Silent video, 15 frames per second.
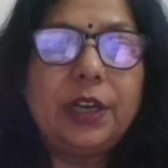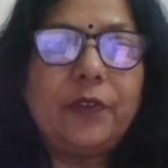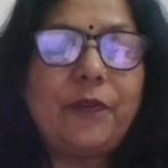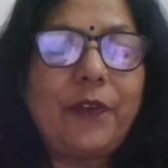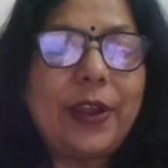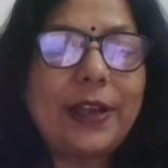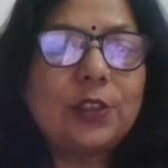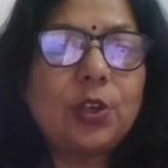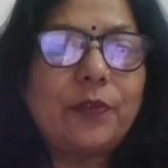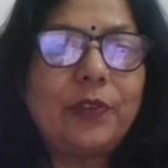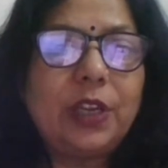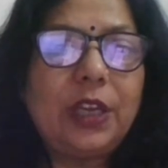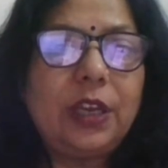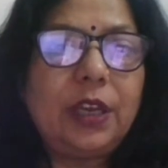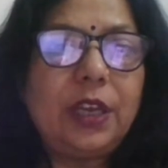Defects
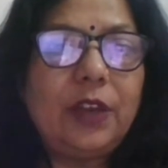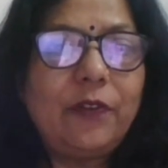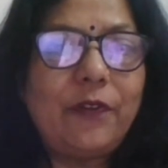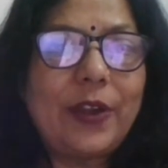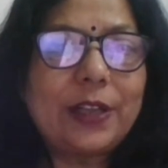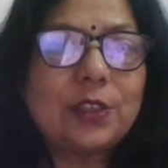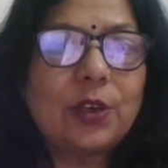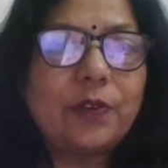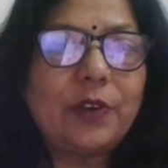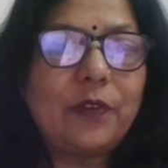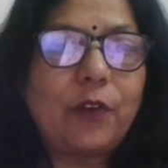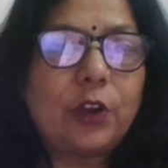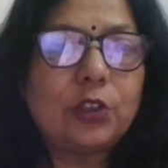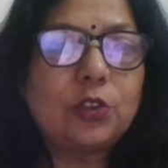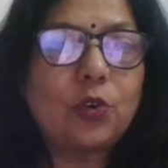of the effects of
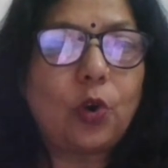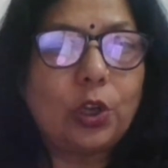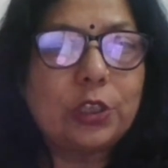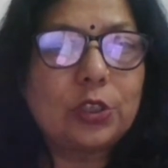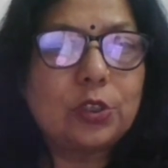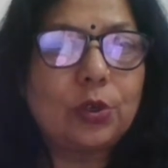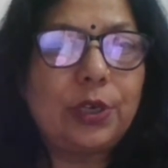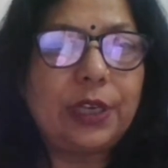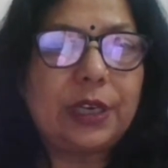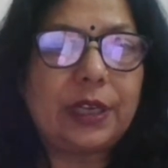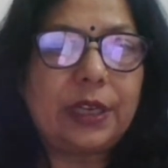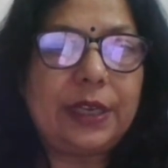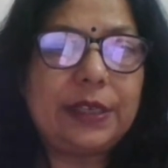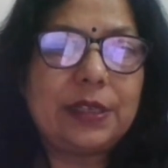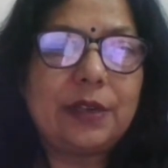deforestation also
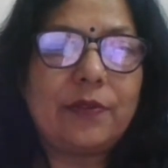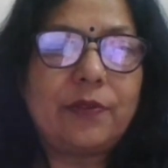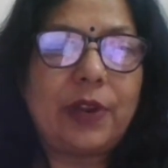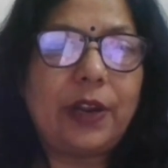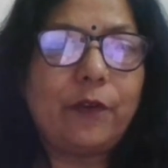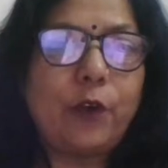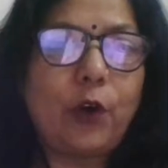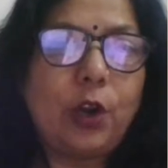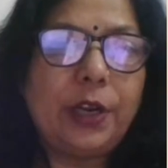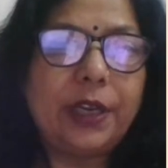decrease in rainfall,